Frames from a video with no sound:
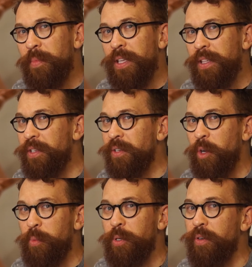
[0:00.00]
and this
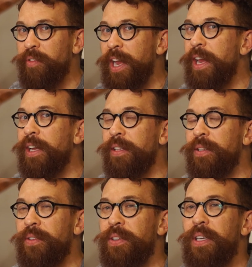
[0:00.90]
sculpture of
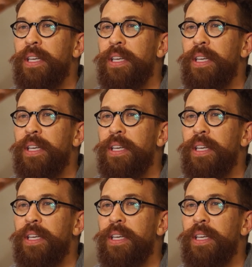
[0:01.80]
hands.